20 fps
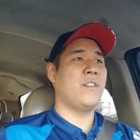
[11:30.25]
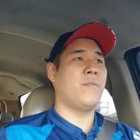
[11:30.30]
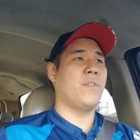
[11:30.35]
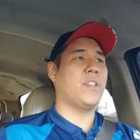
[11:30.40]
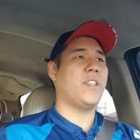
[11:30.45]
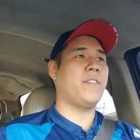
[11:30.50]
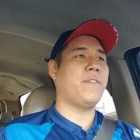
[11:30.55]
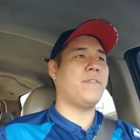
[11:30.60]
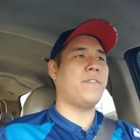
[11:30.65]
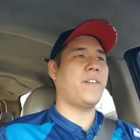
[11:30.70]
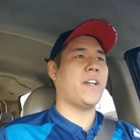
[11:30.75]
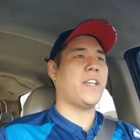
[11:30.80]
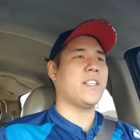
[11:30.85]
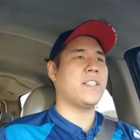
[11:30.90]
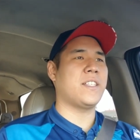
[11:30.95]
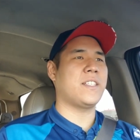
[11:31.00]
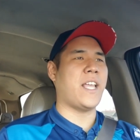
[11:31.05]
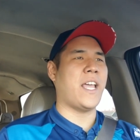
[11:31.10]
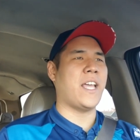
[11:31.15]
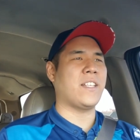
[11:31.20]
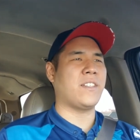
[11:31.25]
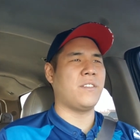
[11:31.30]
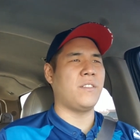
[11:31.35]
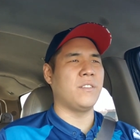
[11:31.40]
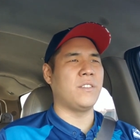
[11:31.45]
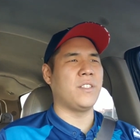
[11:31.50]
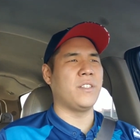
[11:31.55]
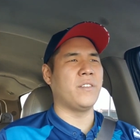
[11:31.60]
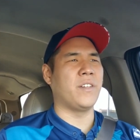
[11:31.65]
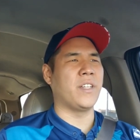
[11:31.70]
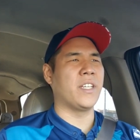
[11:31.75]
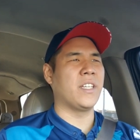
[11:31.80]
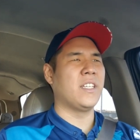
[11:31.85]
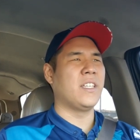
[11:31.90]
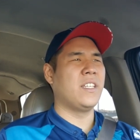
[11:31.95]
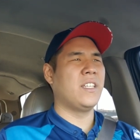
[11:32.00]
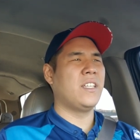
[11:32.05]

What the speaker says: What the fuck is this asshole doing?